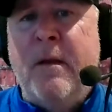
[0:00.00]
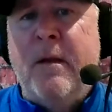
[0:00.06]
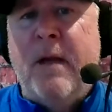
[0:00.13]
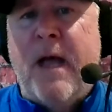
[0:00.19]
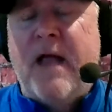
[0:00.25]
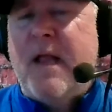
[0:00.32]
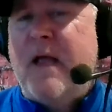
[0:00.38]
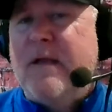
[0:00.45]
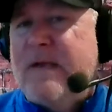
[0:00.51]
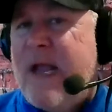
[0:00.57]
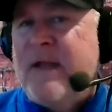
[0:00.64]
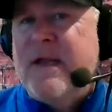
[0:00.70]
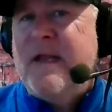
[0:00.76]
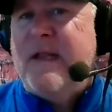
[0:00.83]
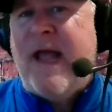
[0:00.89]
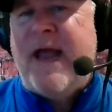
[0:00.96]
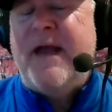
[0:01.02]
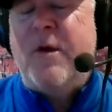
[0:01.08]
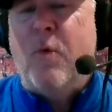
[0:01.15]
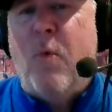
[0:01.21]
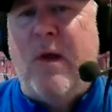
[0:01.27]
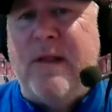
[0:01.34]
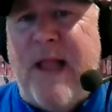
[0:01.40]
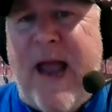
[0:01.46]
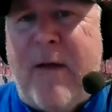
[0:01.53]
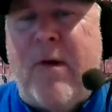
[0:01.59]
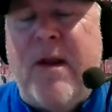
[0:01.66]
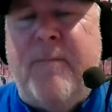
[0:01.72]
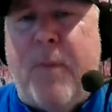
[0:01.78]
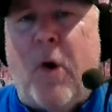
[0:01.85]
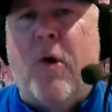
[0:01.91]
I'll tell you later what
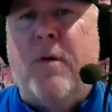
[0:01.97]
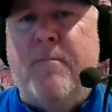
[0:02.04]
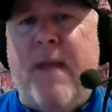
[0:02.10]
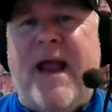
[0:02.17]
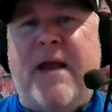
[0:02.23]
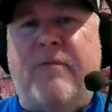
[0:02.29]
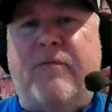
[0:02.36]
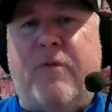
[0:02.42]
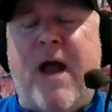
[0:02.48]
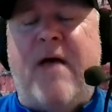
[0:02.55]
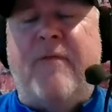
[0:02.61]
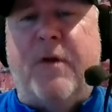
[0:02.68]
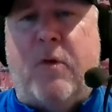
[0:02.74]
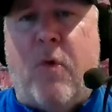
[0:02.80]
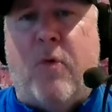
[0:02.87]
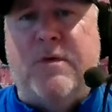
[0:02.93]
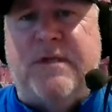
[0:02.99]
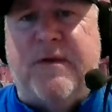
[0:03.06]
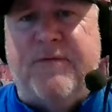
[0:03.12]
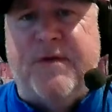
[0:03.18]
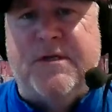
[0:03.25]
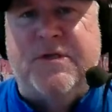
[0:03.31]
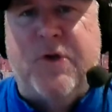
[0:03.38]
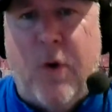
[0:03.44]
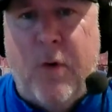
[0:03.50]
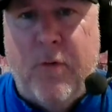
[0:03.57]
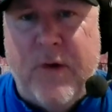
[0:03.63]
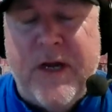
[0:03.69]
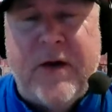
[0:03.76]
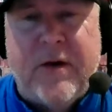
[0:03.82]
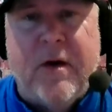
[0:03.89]
Larry Bird made throughout the course of his
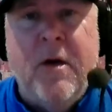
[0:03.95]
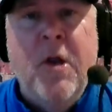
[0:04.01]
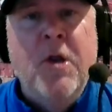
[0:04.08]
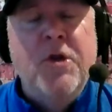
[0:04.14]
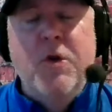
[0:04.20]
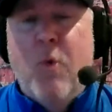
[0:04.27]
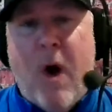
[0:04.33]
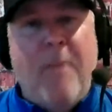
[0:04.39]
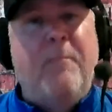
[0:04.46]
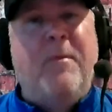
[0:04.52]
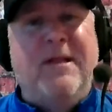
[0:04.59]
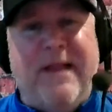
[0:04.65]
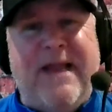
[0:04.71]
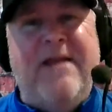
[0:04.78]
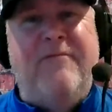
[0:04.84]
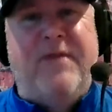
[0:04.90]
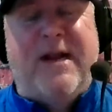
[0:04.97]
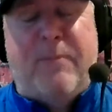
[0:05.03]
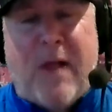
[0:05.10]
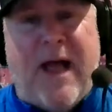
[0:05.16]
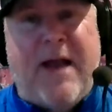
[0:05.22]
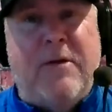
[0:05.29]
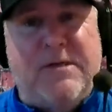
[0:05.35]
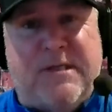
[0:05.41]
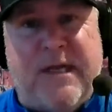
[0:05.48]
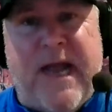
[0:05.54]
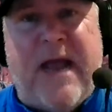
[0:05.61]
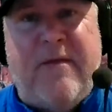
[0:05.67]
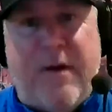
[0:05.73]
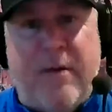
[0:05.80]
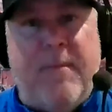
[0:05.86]
career. You won't believe the players
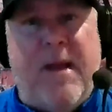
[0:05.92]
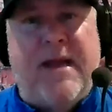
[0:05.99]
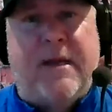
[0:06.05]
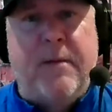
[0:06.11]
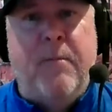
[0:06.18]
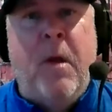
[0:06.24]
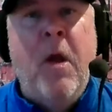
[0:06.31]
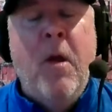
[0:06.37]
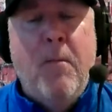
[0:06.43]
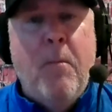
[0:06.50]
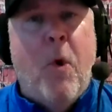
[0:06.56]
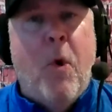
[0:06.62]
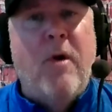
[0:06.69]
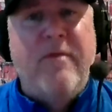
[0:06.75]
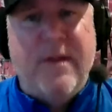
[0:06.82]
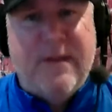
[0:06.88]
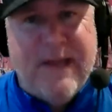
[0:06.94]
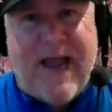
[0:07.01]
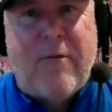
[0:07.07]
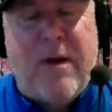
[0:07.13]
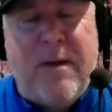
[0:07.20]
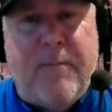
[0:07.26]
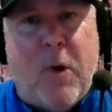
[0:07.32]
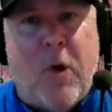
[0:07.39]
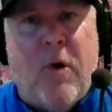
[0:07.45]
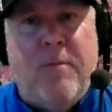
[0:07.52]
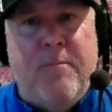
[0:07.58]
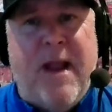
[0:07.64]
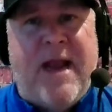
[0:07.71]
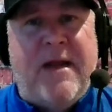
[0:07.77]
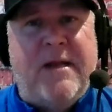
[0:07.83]
today that are making more than Larry Bird
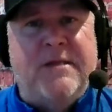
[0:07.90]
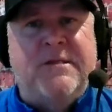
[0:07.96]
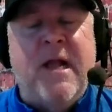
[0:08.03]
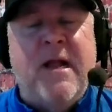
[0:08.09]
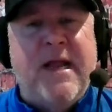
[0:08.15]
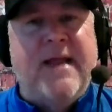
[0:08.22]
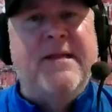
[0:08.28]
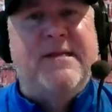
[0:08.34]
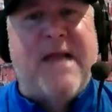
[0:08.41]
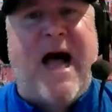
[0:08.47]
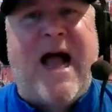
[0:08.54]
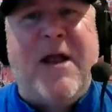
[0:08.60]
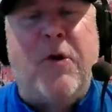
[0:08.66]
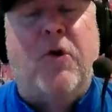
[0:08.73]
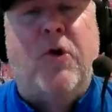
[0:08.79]
made his entire